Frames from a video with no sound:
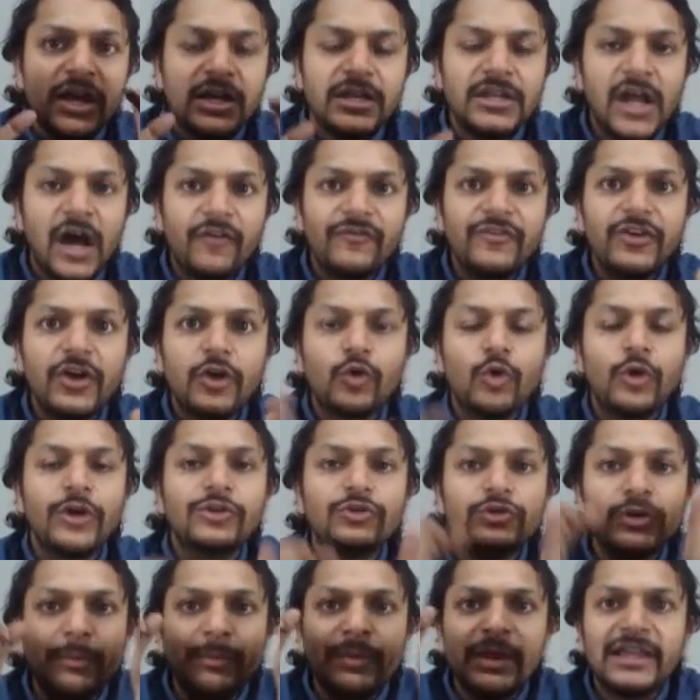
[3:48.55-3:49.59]
Now we are
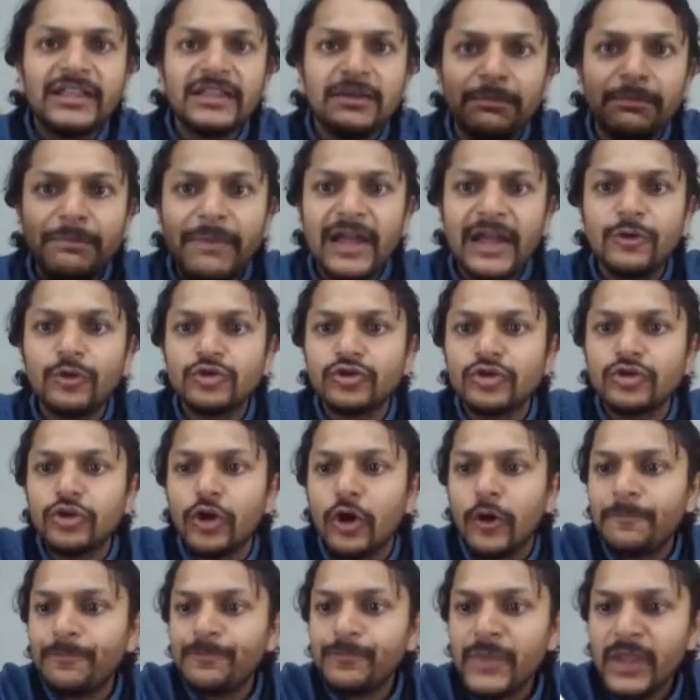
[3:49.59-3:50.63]
going to apply the Malus
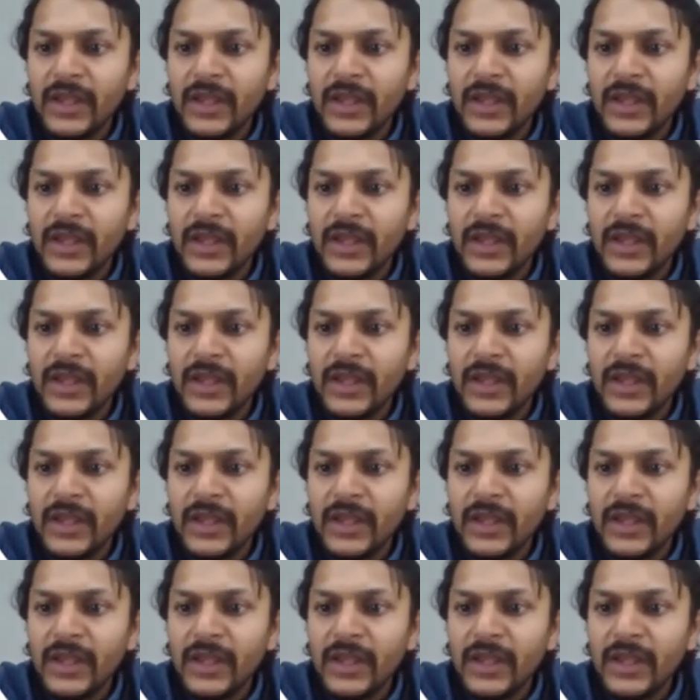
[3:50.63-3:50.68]
law.